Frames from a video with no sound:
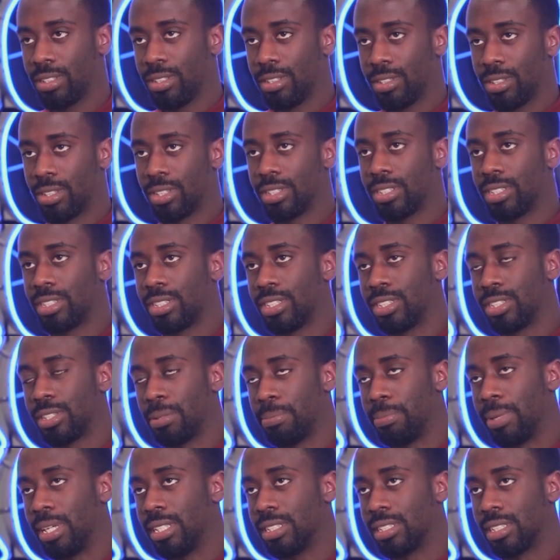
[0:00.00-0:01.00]
this God is
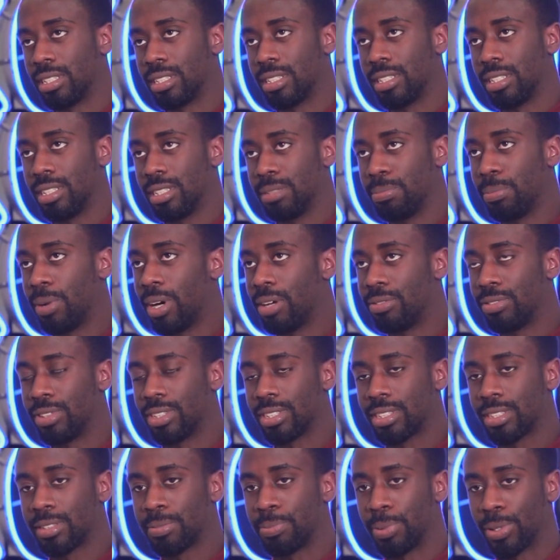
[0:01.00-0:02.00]
just amazing. He's
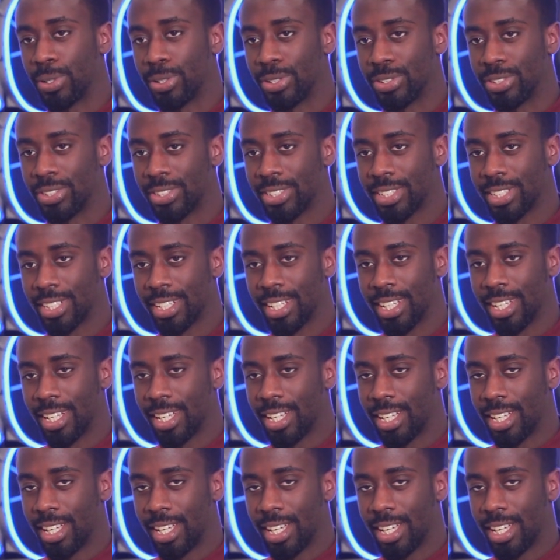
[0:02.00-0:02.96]
marvelous because,